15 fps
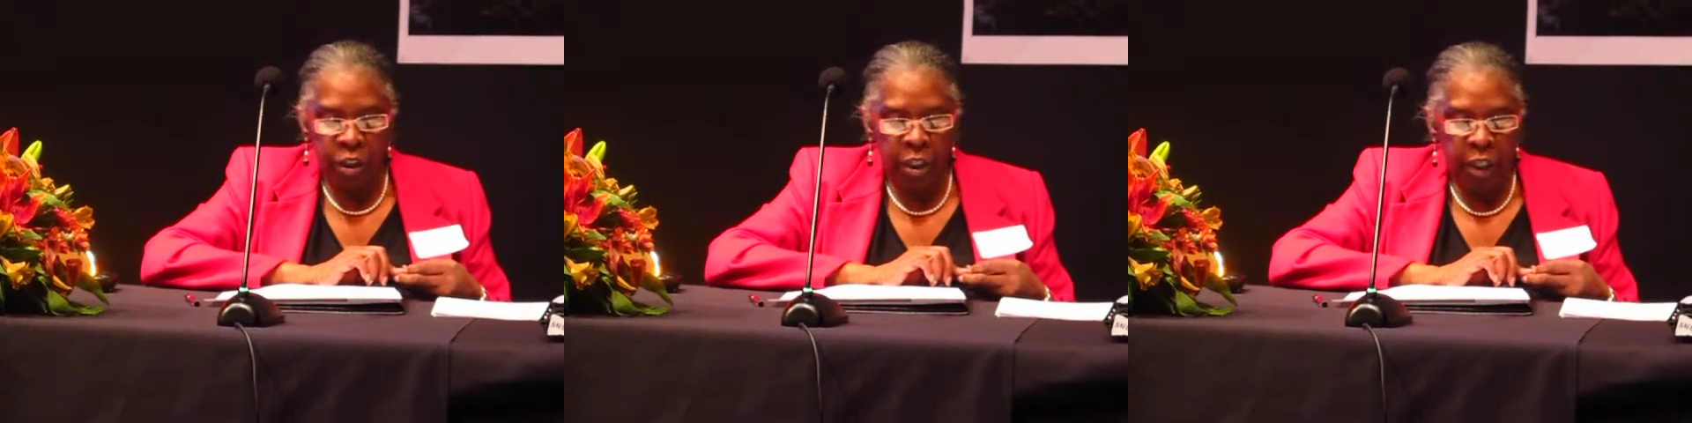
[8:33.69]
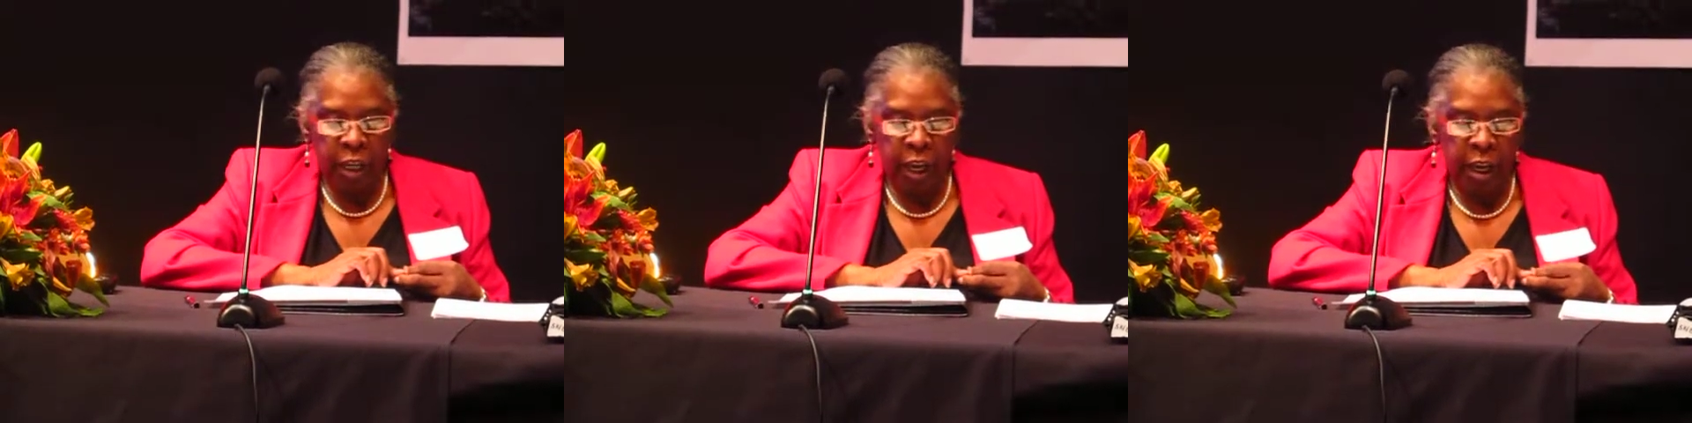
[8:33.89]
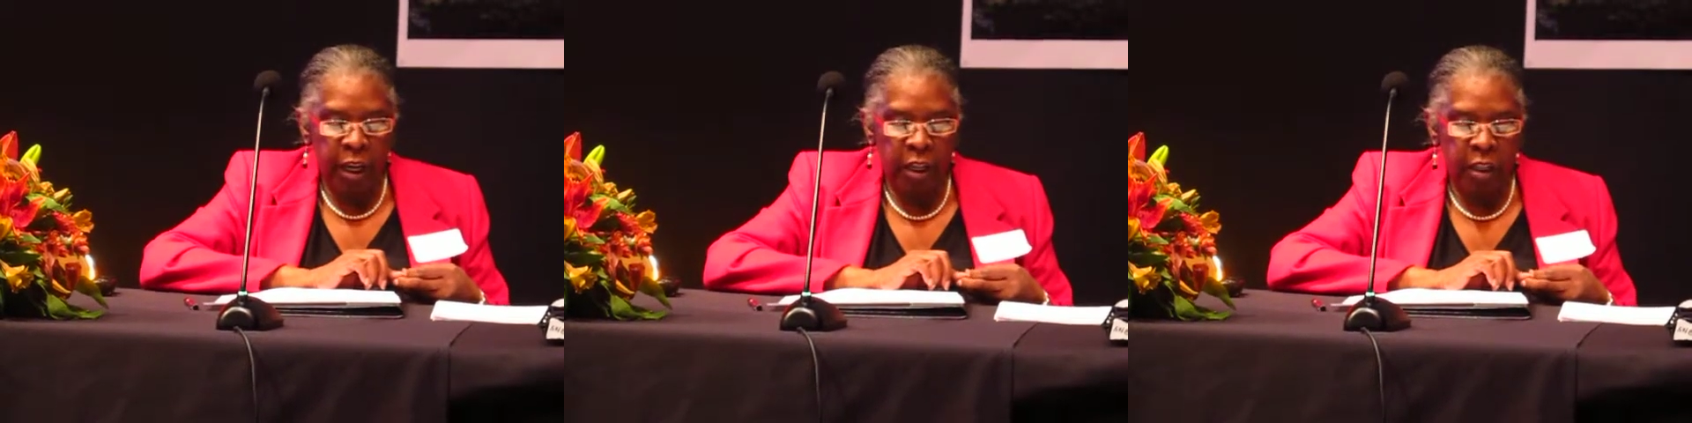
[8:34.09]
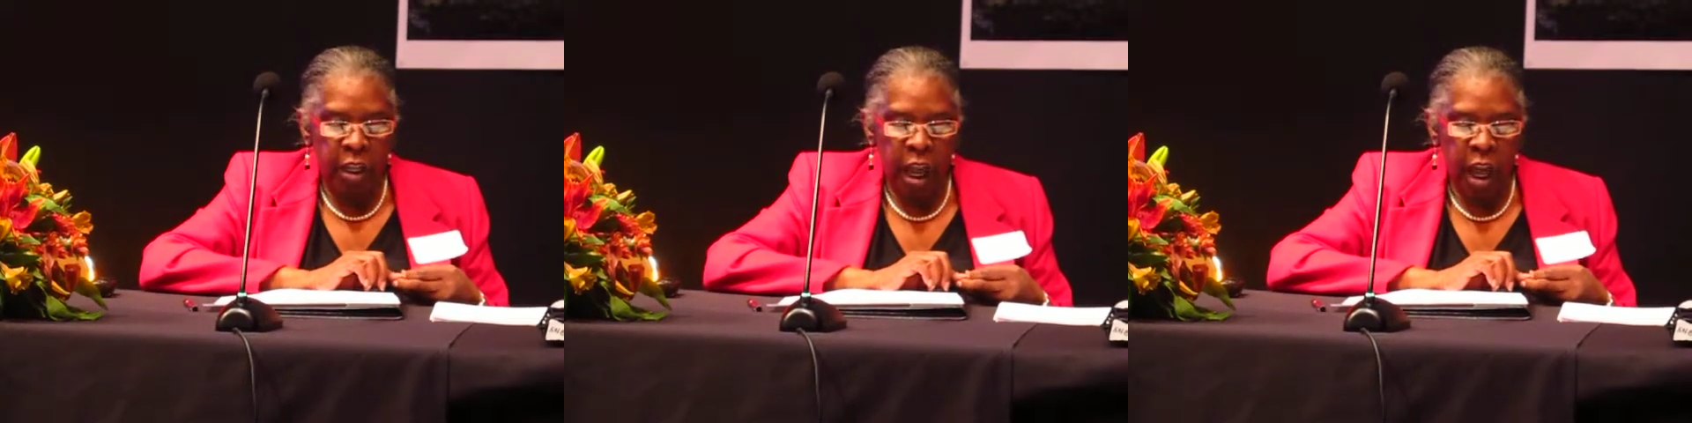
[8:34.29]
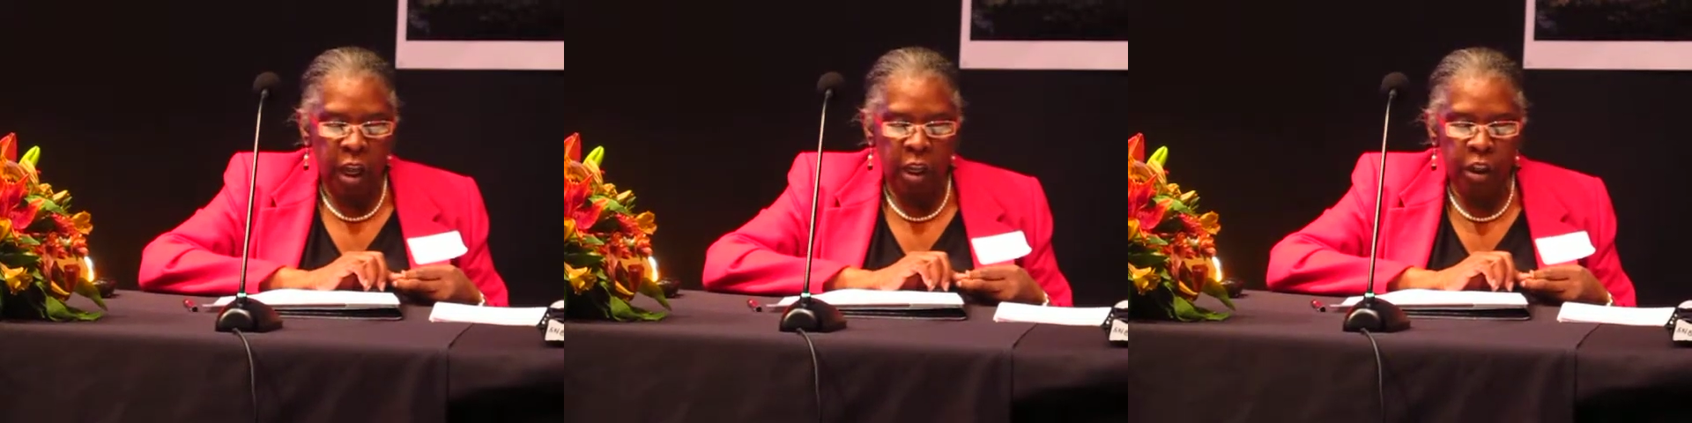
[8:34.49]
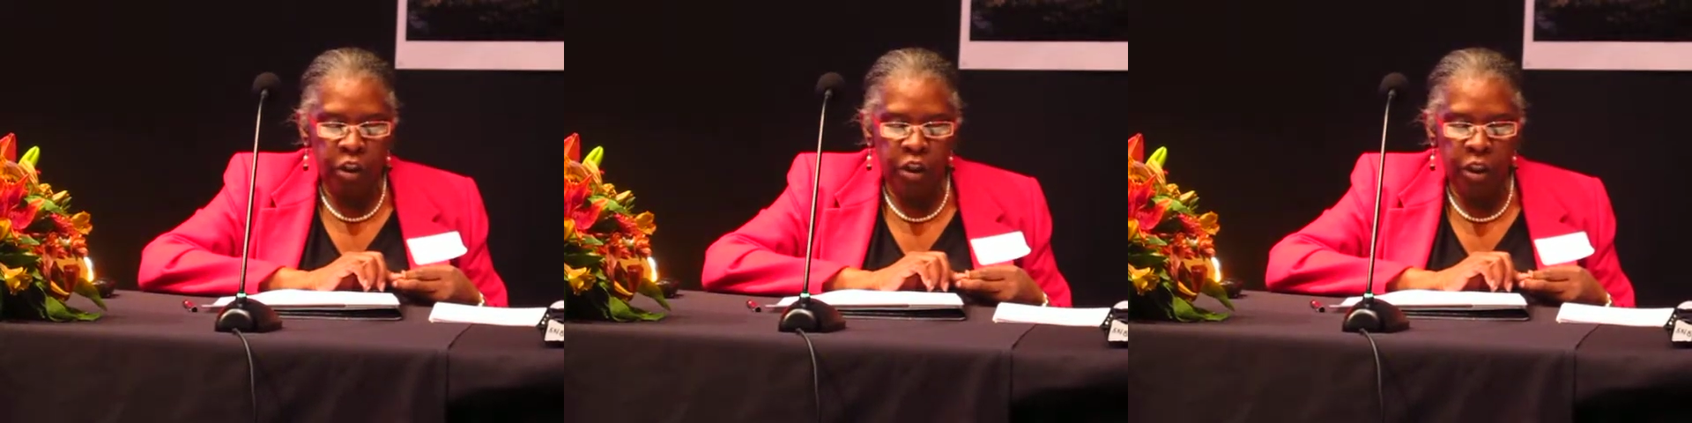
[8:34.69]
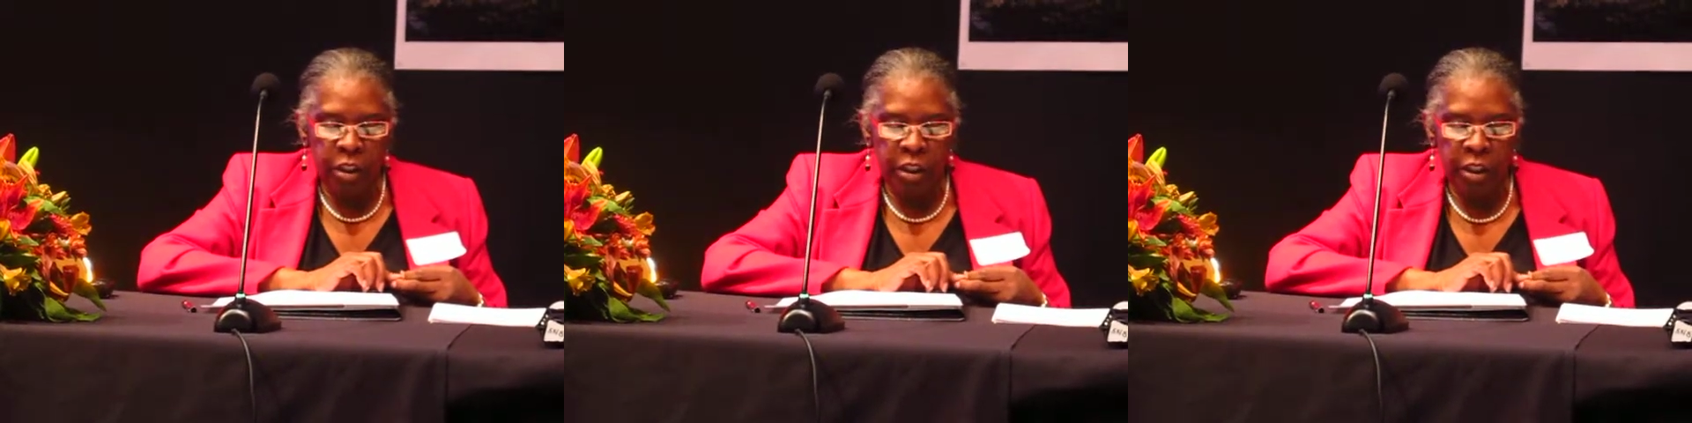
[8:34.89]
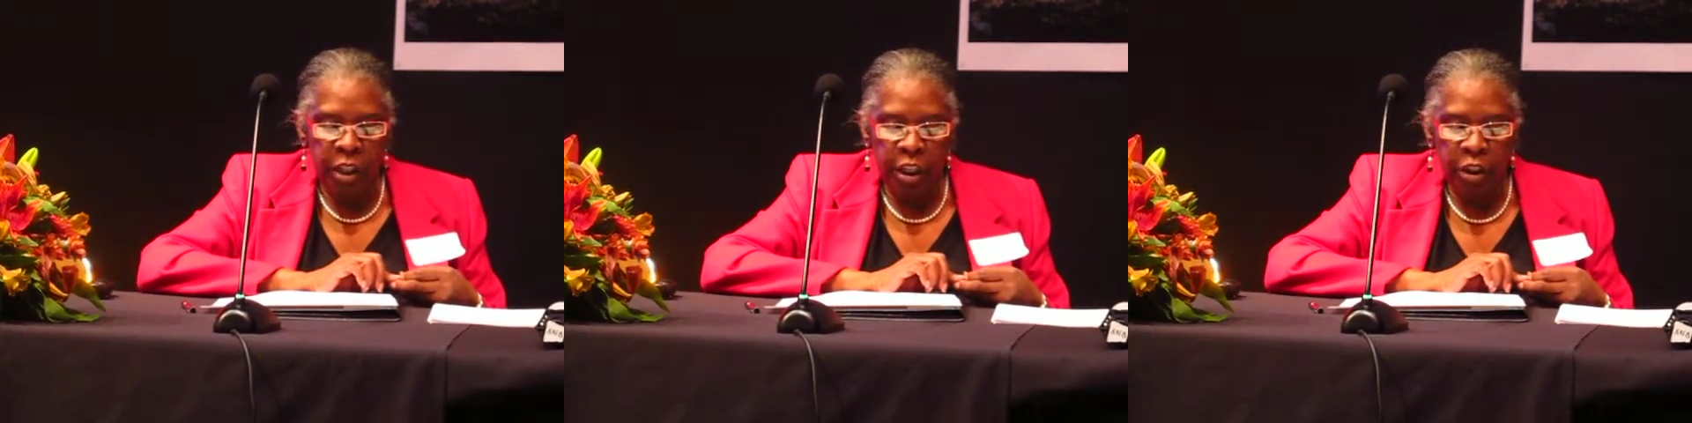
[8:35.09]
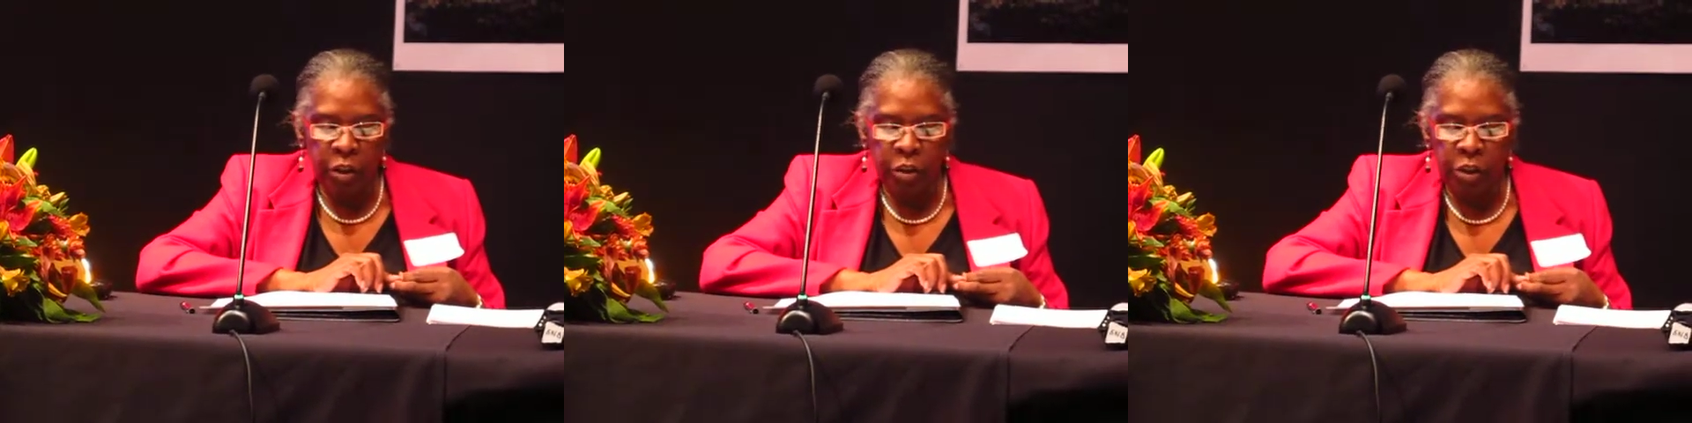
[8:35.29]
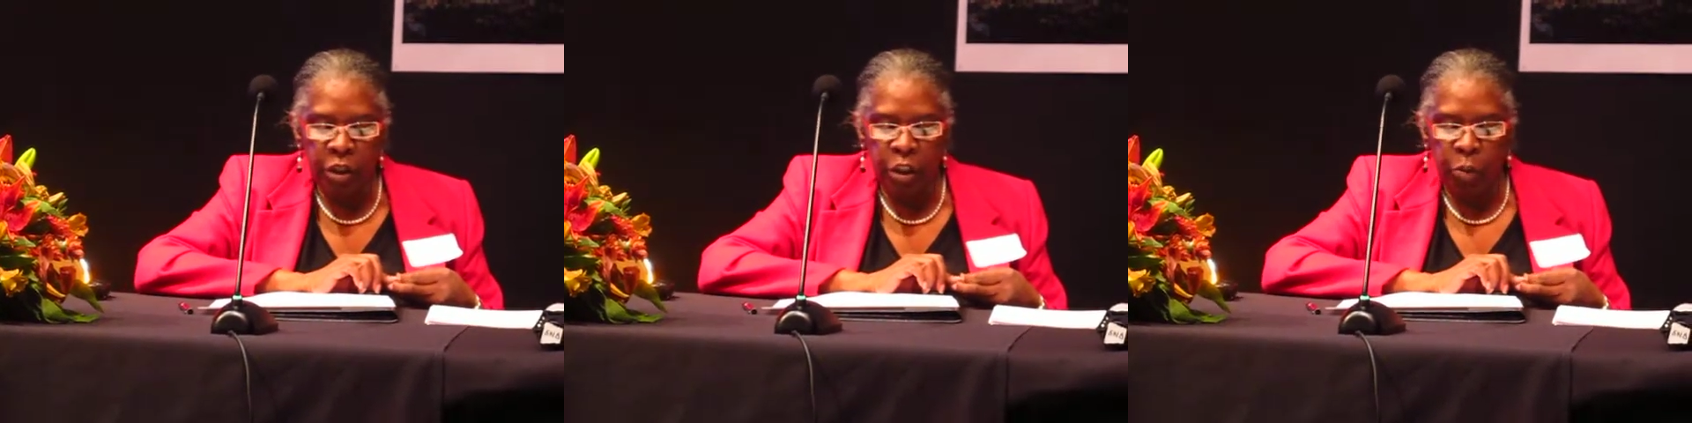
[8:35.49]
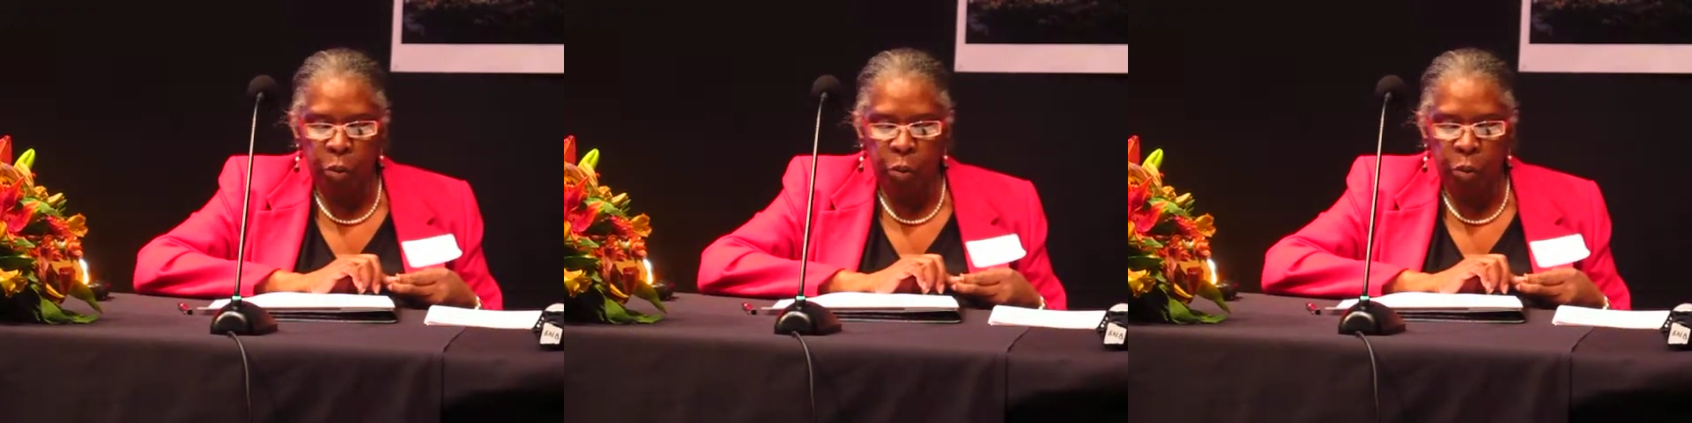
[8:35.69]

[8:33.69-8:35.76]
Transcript: to gain knowledge and skills to